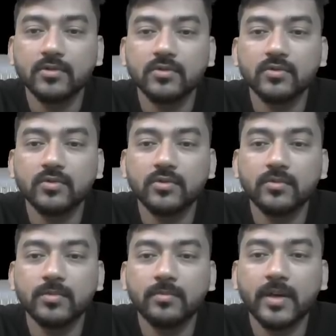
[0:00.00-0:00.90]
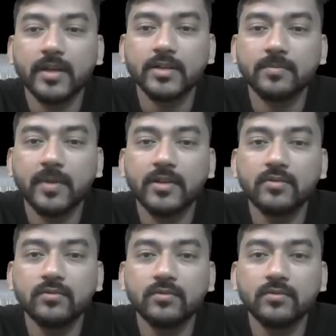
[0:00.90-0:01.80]
So it will be minus pi
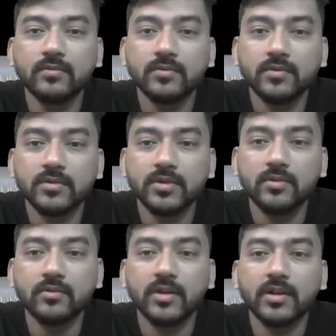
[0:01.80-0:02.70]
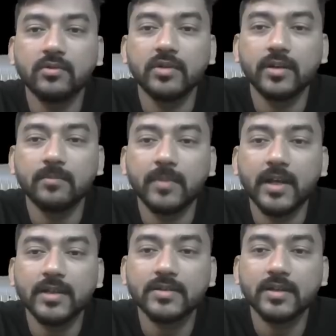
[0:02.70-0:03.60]
to 0, and you will get
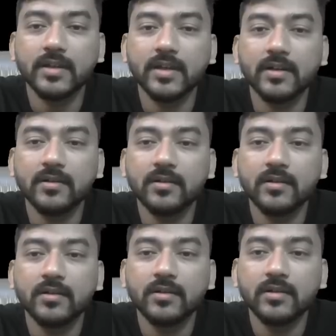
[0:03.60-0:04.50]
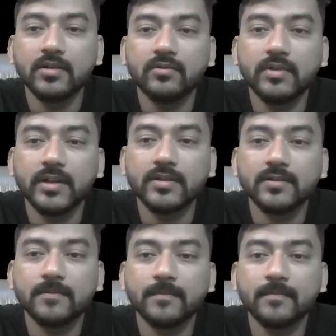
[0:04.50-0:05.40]
minus k here into
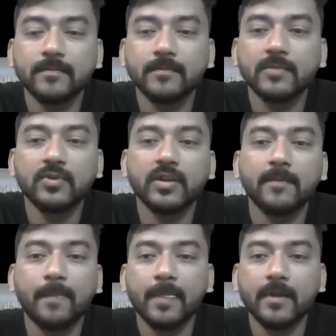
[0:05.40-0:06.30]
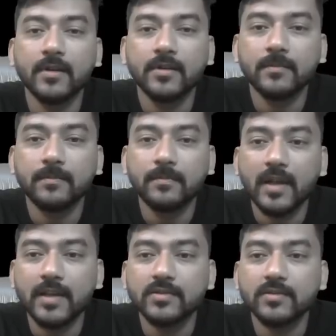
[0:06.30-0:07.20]
dx. Okay,
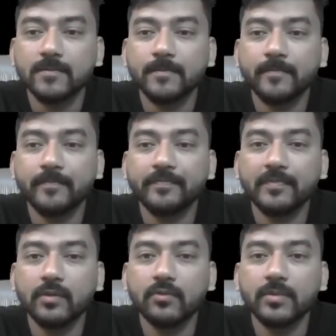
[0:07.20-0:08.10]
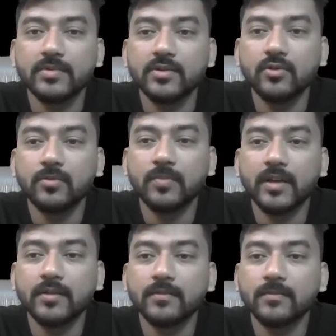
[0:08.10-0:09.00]
plus we have 0 to
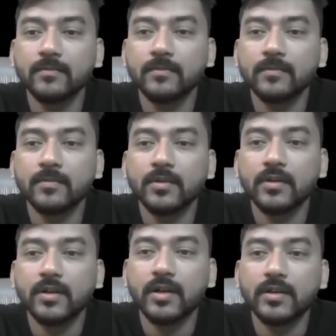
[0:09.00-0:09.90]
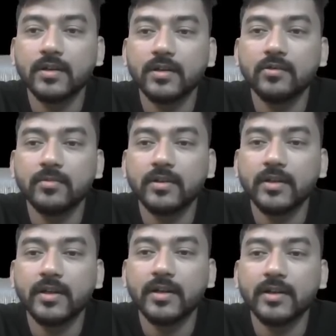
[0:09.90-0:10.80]
pi, and then it will be
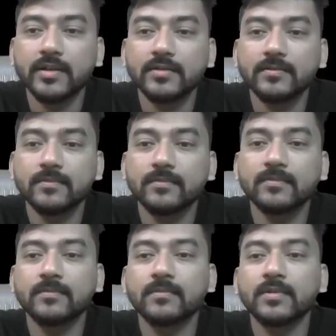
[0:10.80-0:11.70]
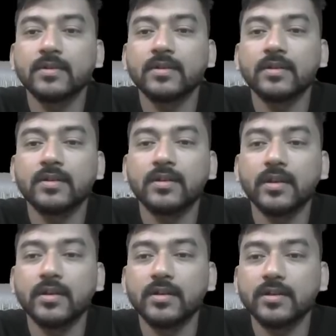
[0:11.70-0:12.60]
k dx.
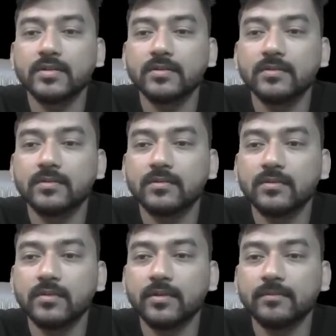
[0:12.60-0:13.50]
K dx. Okay,